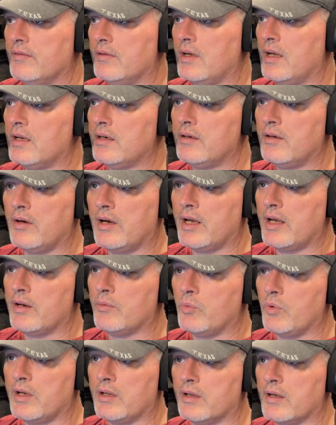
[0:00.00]
I know I had
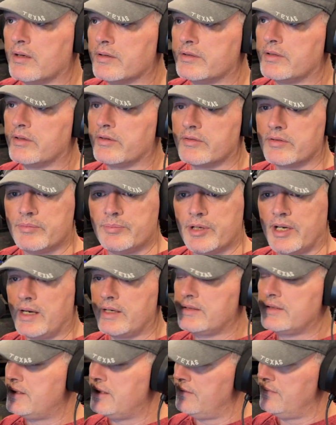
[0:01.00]
weight loss surgery,
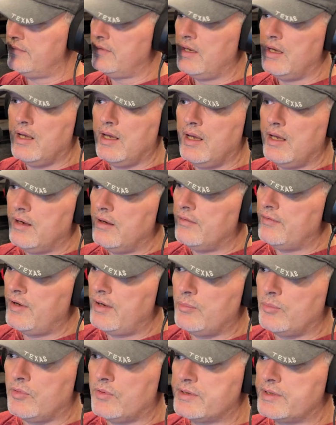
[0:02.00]
but fat
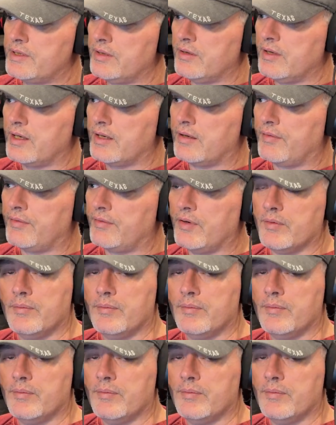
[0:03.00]
boy still likes food.